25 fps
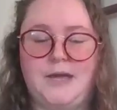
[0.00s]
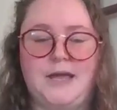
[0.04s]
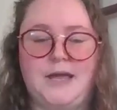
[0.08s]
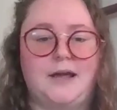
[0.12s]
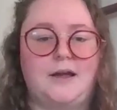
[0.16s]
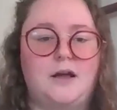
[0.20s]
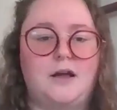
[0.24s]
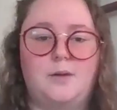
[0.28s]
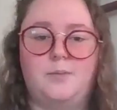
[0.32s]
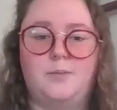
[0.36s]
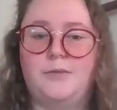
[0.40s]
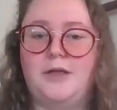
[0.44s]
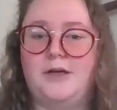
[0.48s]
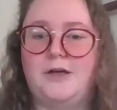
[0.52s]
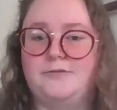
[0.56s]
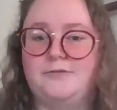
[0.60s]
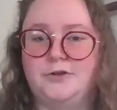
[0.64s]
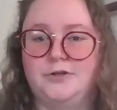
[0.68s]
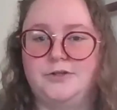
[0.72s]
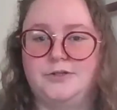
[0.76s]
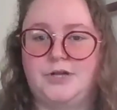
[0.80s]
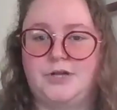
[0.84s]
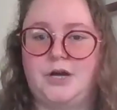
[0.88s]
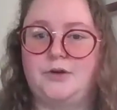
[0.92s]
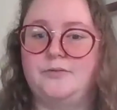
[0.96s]
income
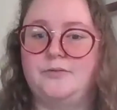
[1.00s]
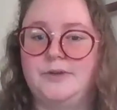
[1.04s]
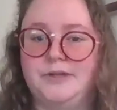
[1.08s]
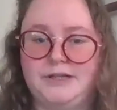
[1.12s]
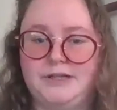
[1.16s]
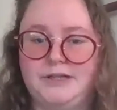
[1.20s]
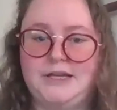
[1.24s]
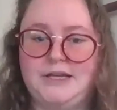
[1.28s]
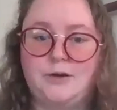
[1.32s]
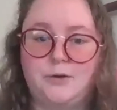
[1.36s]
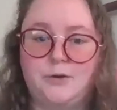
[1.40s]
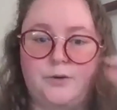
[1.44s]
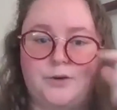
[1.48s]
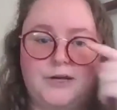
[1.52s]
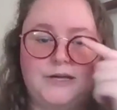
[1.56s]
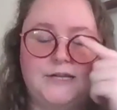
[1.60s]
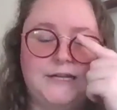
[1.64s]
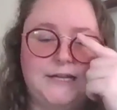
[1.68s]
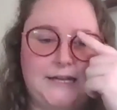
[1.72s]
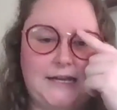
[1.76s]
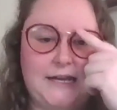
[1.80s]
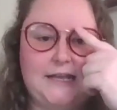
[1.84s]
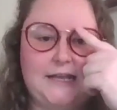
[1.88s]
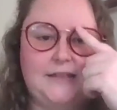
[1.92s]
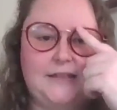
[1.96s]
levels are really going
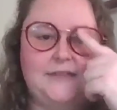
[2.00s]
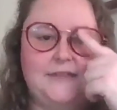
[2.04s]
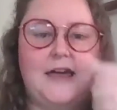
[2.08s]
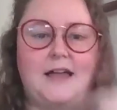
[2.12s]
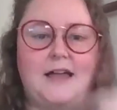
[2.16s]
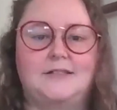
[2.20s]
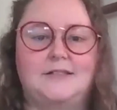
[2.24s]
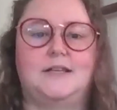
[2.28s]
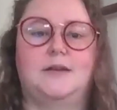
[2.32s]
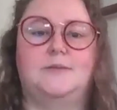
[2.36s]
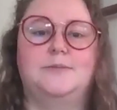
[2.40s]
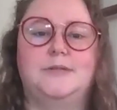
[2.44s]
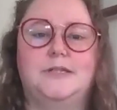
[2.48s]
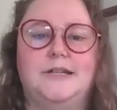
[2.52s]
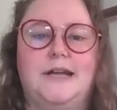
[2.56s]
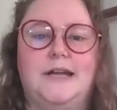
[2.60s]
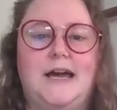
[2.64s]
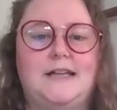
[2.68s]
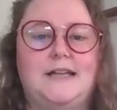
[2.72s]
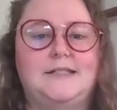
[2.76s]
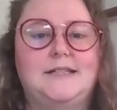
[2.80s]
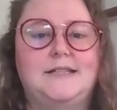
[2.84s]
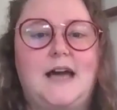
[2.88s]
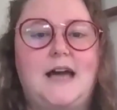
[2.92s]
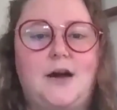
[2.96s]
to need that
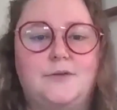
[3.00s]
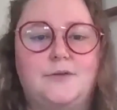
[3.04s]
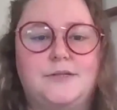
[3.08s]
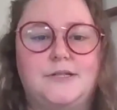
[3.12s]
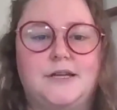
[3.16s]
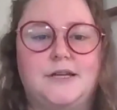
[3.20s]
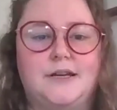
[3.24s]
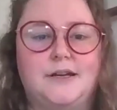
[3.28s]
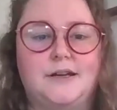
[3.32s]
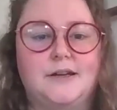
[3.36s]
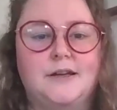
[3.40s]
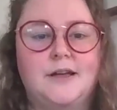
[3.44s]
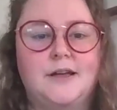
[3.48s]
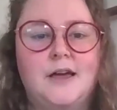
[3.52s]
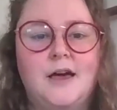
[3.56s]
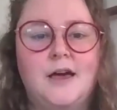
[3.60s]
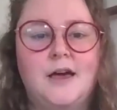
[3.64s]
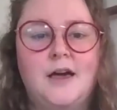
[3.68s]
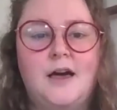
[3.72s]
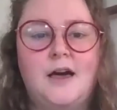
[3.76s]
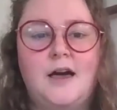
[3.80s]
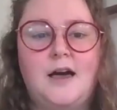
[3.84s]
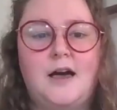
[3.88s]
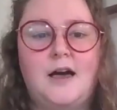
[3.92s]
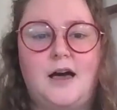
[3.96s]
subsidized housing
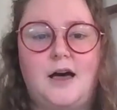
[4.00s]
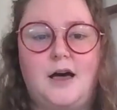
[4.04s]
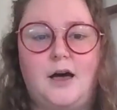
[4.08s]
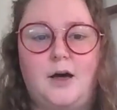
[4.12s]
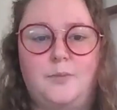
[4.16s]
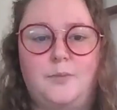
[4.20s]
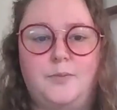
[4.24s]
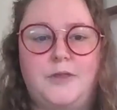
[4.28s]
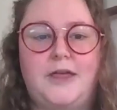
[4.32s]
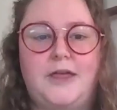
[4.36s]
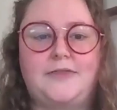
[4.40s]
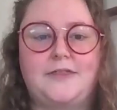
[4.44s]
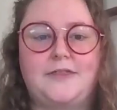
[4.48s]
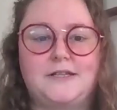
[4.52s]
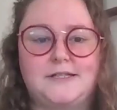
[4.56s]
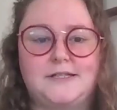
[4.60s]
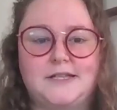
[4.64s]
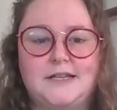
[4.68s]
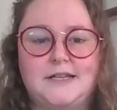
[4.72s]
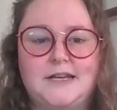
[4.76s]
that the